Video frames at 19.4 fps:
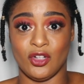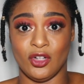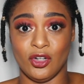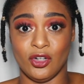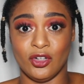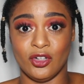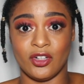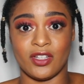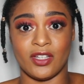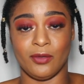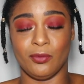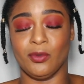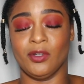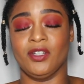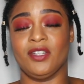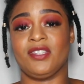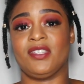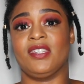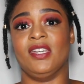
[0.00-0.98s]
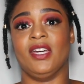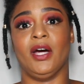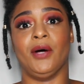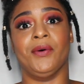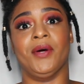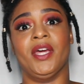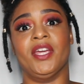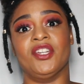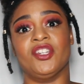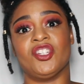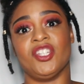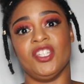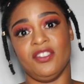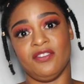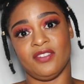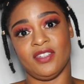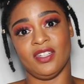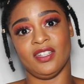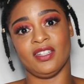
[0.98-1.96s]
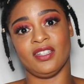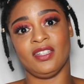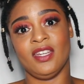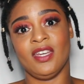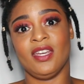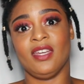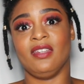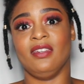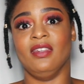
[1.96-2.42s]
look and want to see how I achieved it,